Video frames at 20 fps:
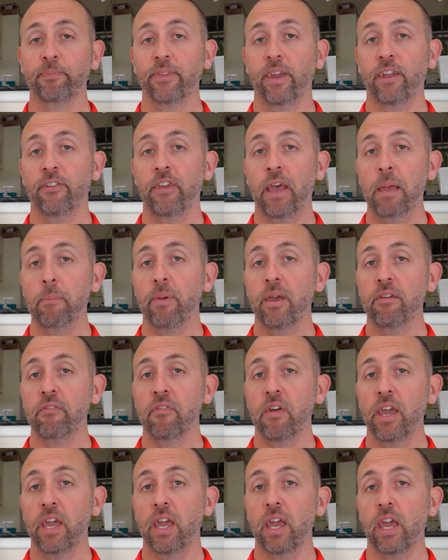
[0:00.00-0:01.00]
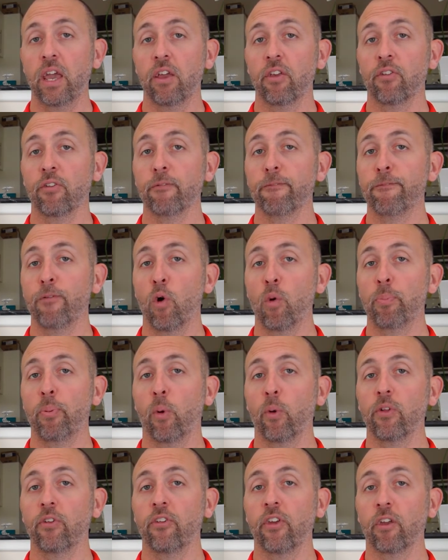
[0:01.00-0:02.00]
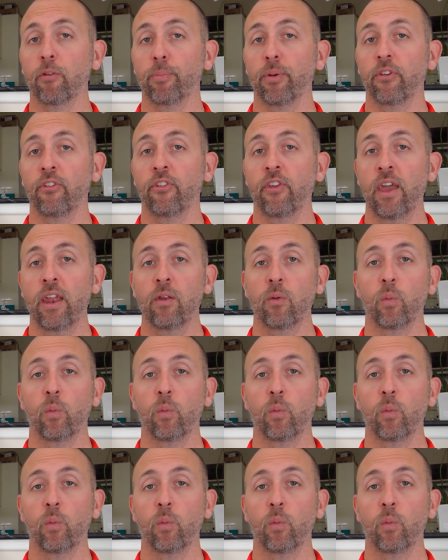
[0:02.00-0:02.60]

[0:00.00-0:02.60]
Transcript: Its ABV is 4.6%,